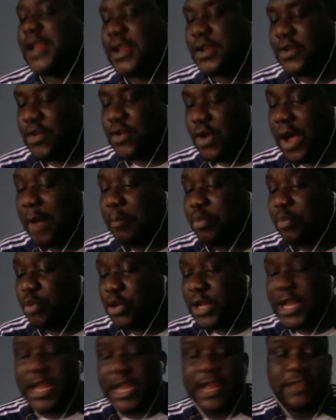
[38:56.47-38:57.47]
I'm
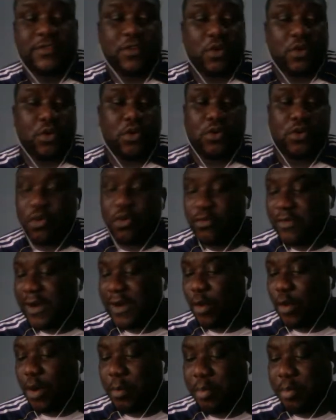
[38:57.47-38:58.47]
putting it over
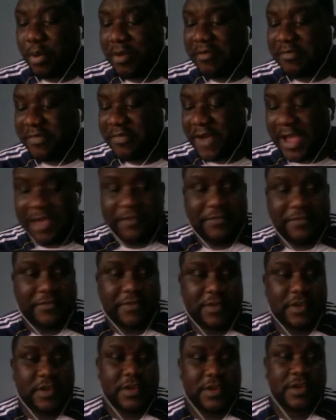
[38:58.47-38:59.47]
1.5
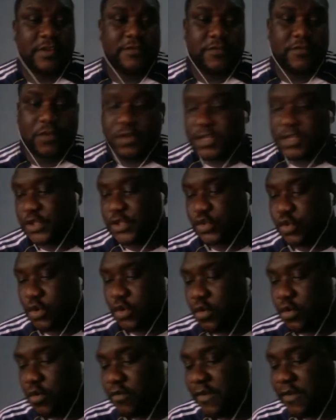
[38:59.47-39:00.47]
for this
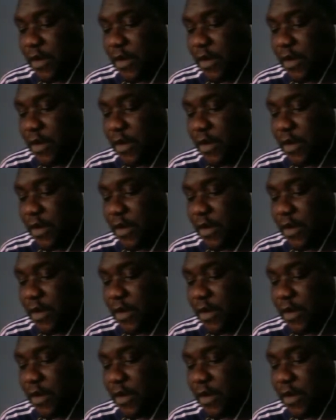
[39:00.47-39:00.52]
one, over